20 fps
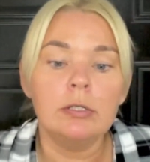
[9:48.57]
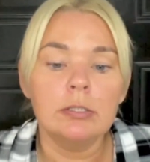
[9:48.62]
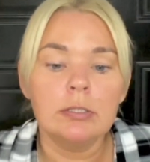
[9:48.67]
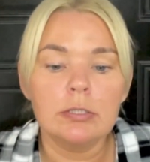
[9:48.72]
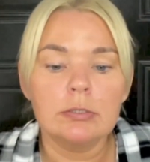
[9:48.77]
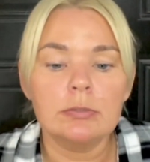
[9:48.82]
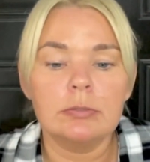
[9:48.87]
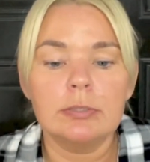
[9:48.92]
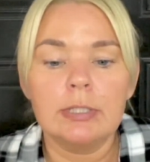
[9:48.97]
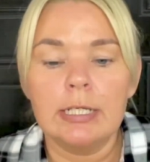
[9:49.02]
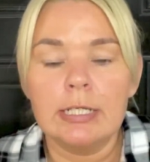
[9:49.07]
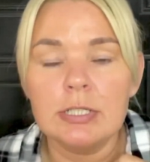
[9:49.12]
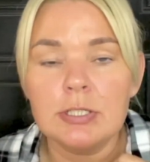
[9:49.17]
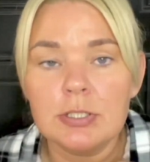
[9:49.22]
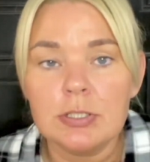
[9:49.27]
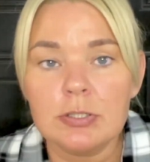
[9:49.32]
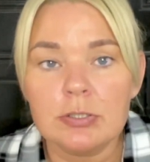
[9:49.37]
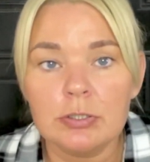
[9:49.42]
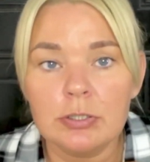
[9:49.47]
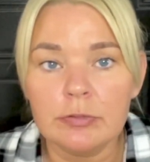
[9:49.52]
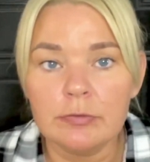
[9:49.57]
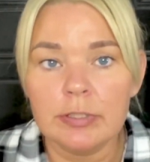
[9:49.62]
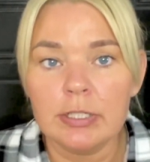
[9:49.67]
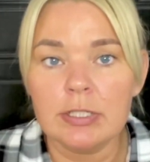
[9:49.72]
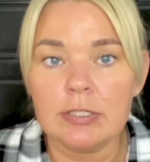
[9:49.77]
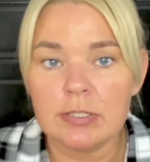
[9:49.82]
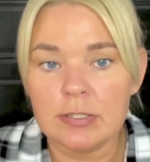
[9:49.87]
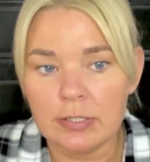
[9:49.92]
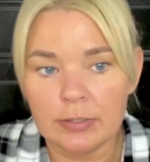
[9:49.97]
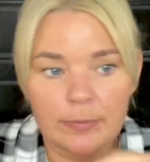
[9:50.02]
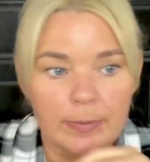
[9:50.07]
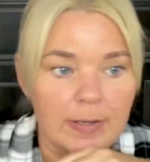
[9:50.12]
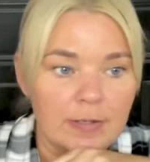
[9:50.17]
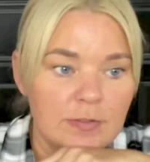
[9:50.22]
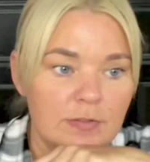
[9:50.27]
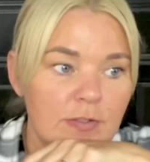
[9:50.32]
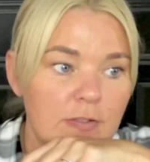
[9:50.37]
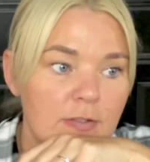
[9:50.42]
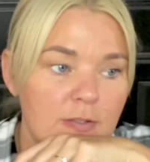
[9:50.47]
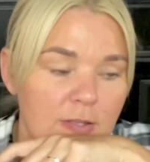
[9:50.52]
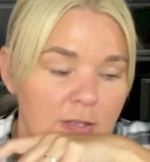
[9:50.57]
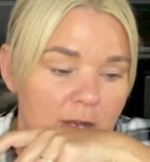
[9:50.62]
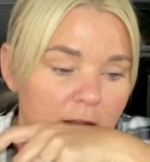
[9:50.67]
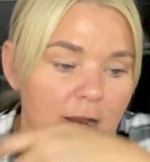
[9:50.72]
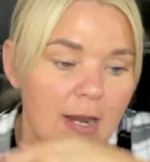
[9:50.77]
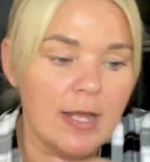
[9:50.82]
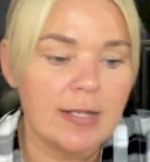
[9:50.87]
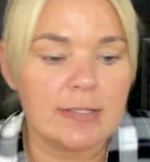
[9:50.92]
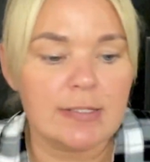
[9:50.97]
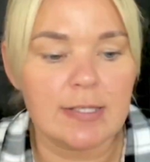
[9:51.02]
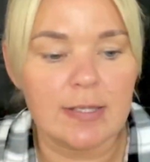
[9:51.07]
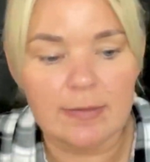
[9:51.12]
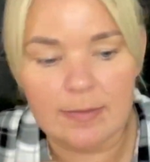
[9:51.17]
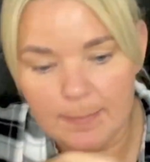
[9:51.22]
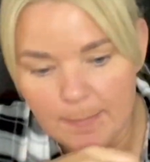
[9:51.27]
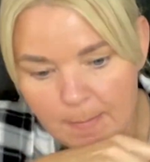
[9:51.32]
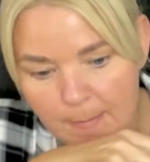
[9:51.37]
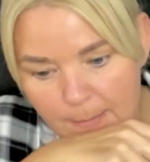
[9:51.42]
So Kenny's just going to read us the questions and I'll answer them.